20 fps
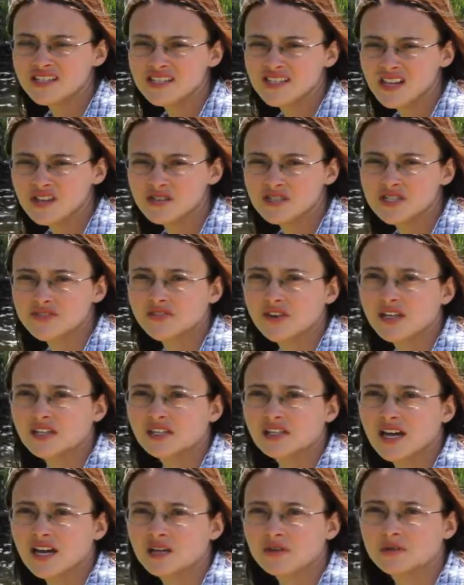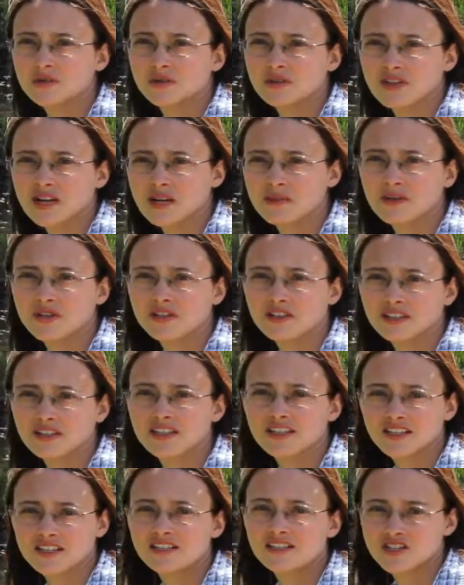together is fun. I don't know a lot about
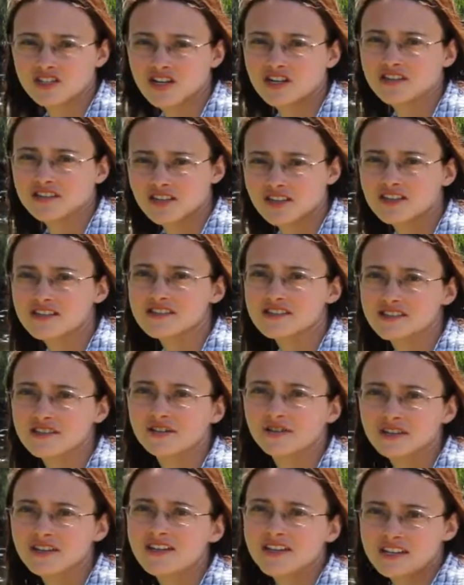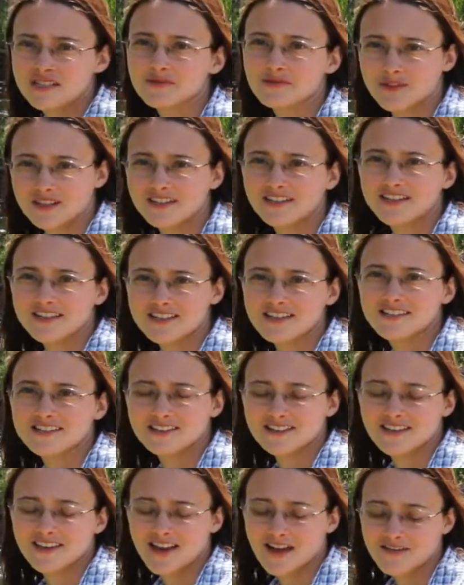cooking, and Shaun does, so it's been
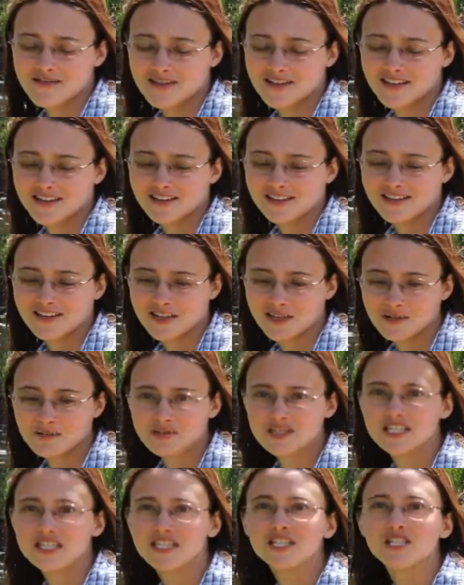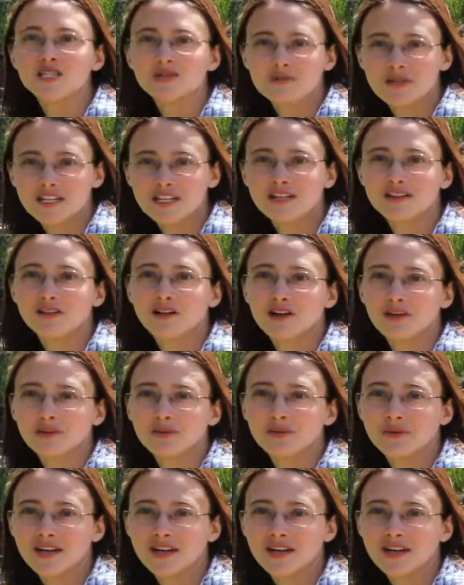nice having him teach me along the